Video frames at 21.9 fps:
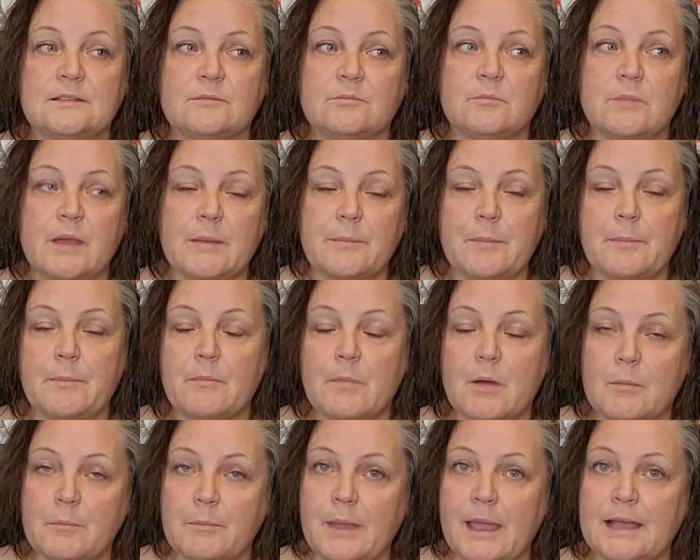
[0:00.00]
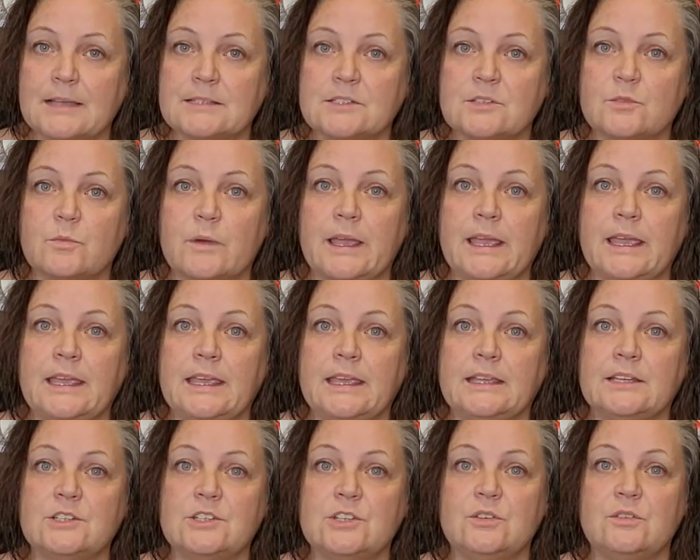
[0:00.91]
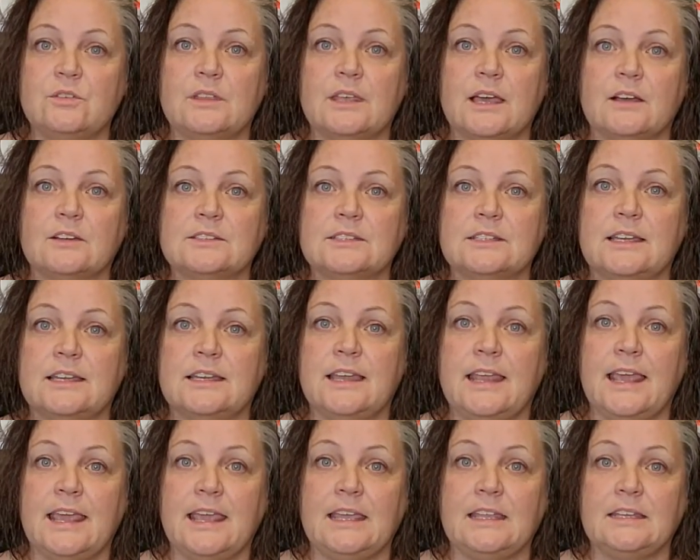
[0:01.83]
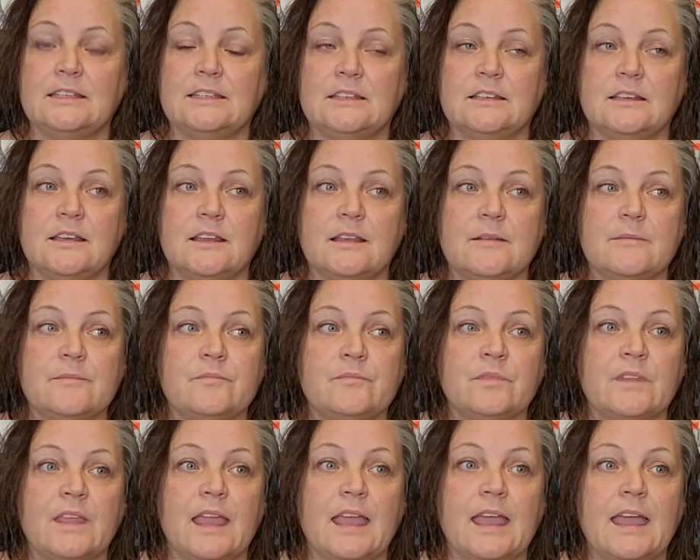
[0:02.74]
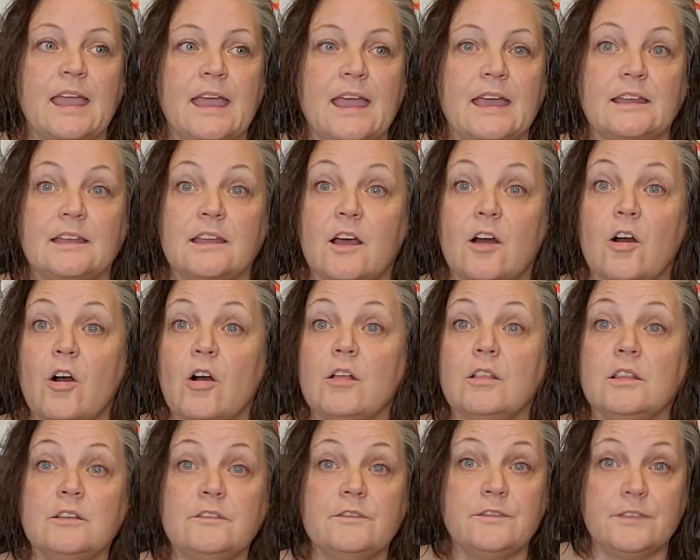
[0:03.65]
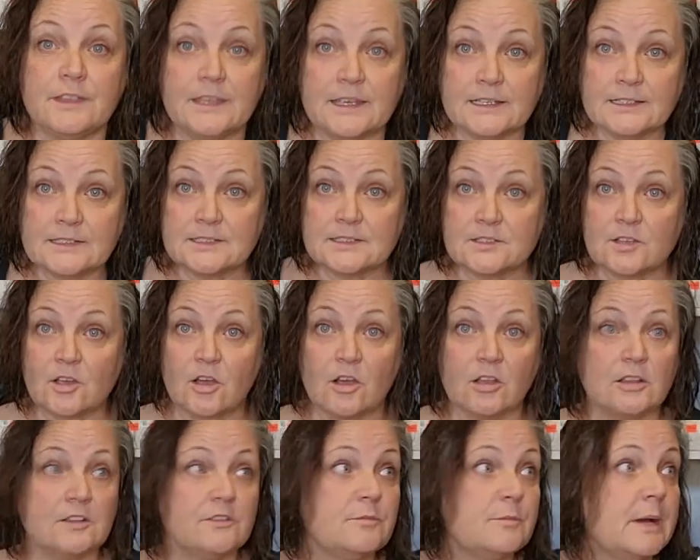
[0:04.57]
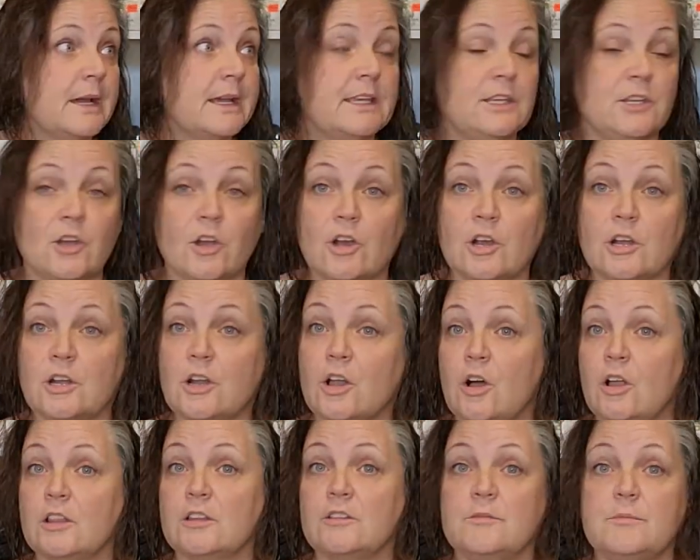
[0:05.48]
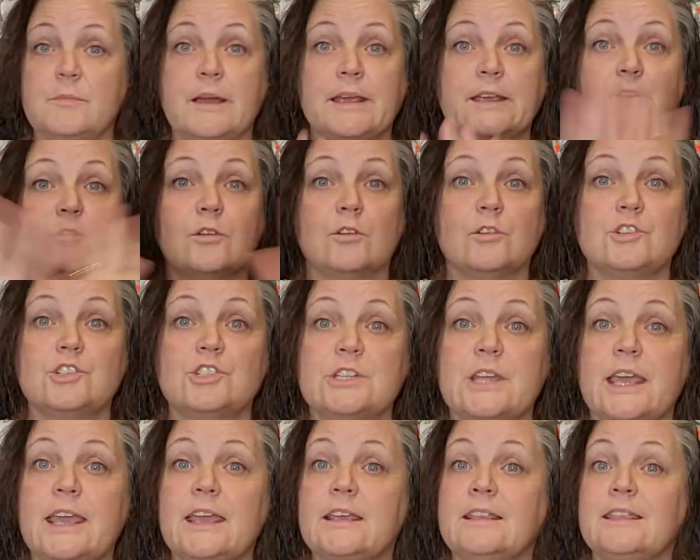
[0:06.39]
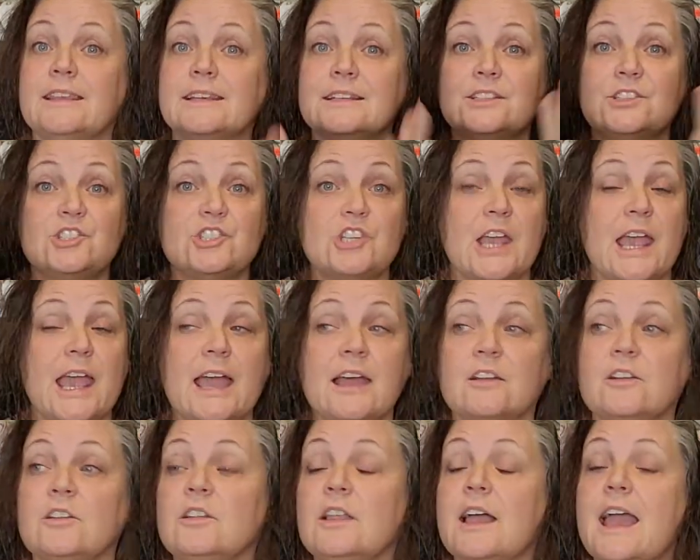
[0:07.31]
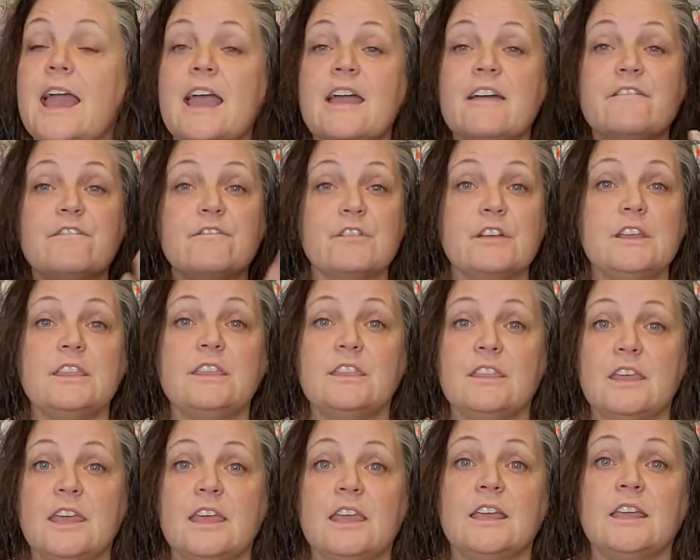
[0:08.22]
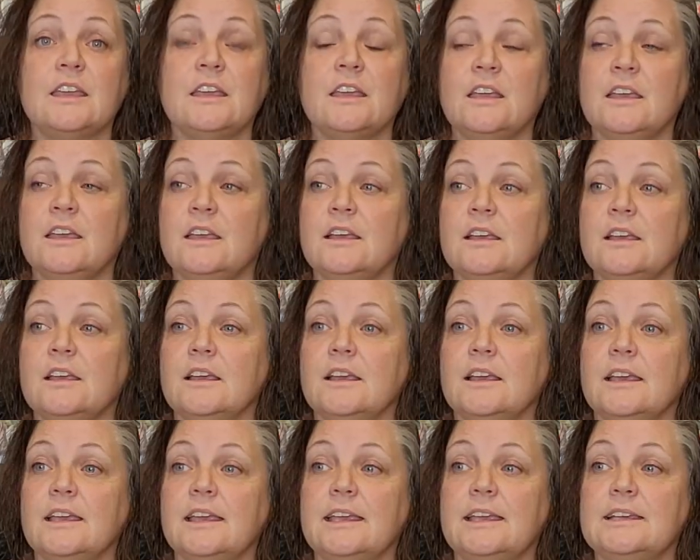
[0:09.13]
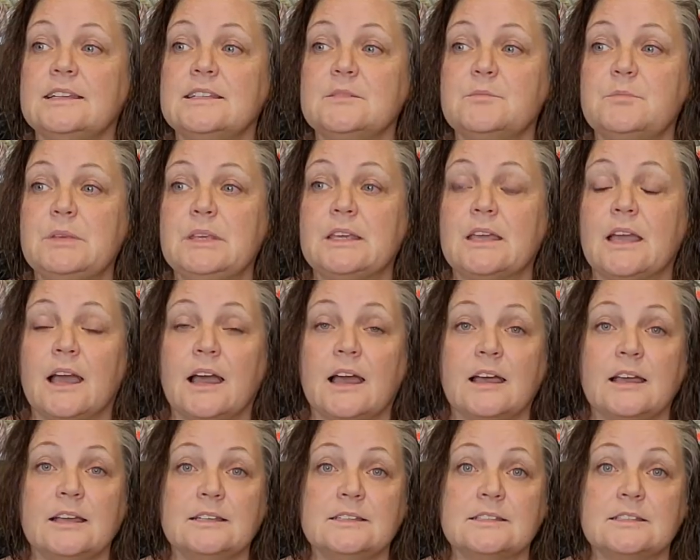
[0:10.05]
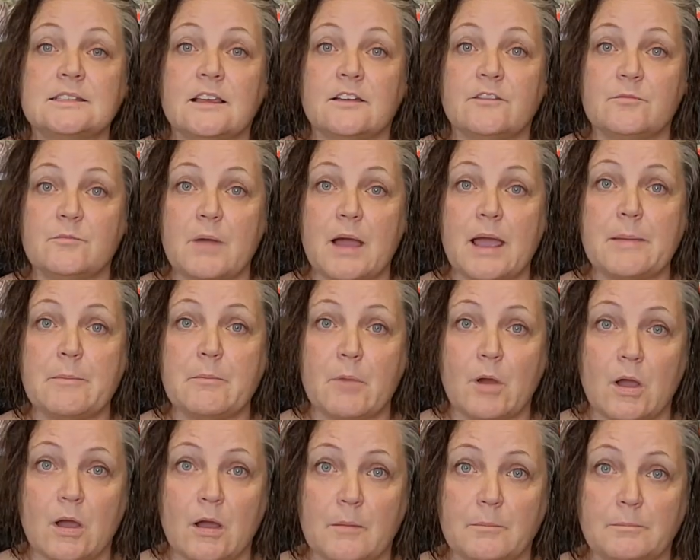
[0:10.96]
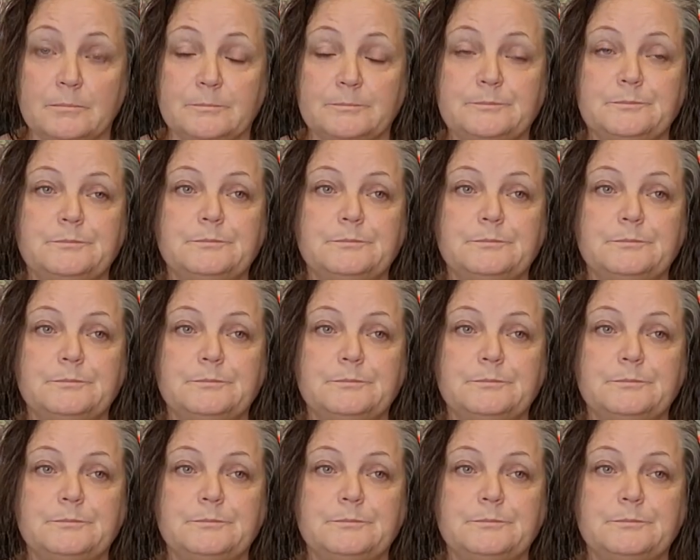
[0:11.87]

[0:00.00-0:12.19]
my mom passed away in 2008. And all of this, all of my yarn, all of my crochet, this channel, everything is because of my mom.